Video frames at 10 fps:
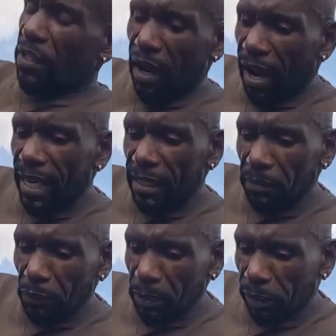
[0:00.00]
So I
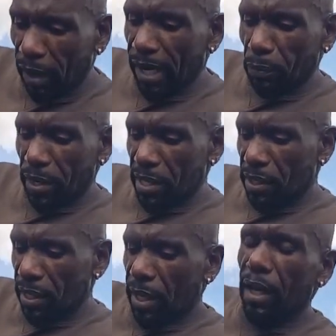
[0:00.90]
replied
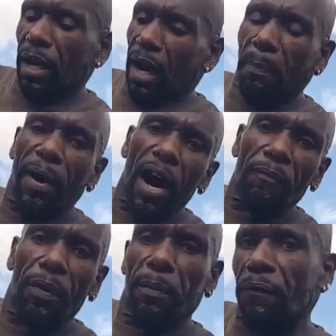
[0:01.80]
with,
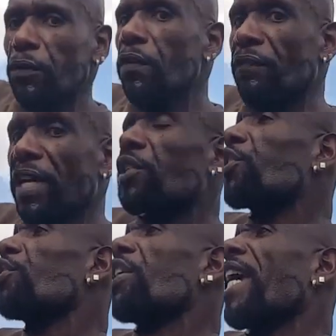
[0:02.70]
apart from a few
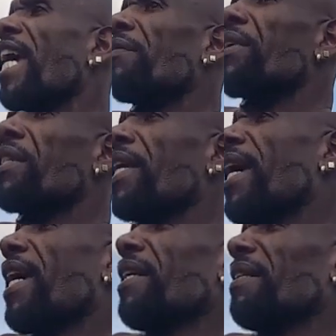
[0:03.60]
ventures here and
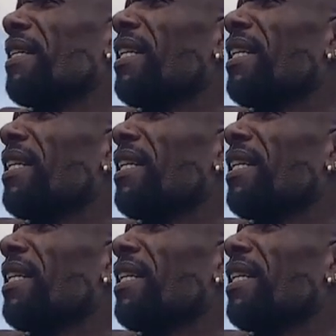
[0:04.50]
there,